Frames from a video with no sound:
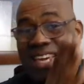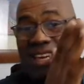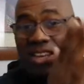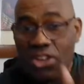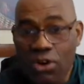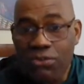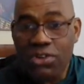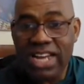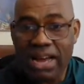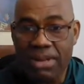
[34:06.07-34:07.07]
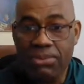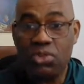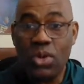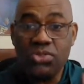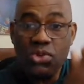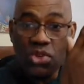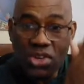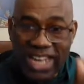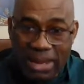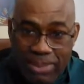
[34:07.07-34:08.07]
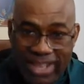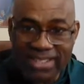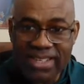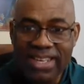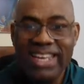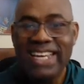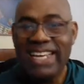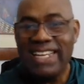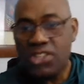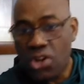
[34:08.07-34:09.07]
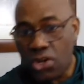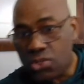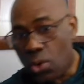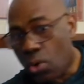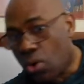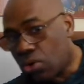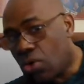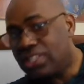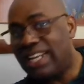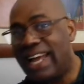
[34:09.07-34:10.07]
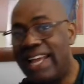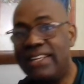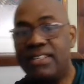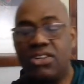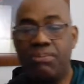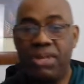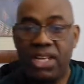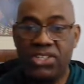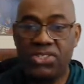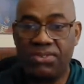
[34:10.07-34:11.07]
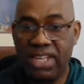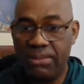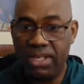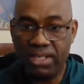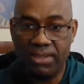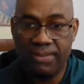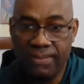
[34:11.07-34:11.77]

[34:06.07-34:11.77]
a cure for diabetes. Because once you cure diabetics, it cures all underlying complications of diabetics.